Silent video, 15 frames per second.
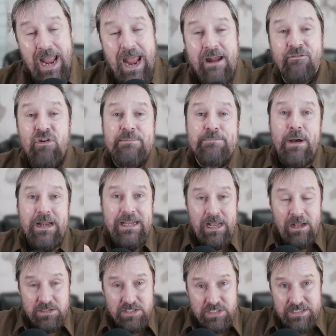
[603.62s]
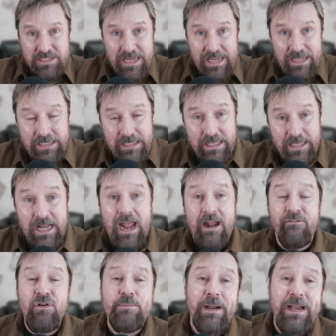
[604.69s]
Everybody else is an idiot.
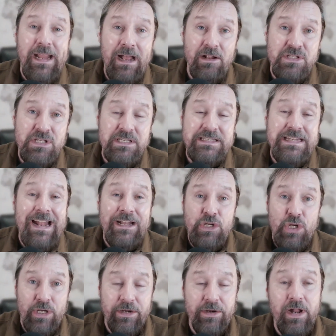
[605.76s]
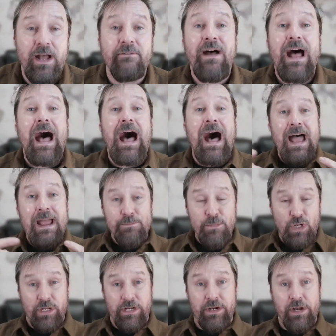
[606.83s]
Everybody else is not good enough. I'm
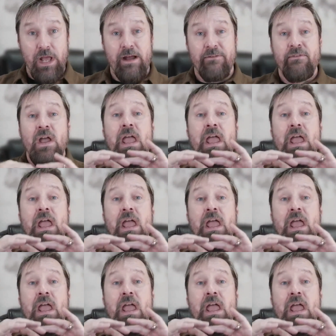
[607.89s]
good enough.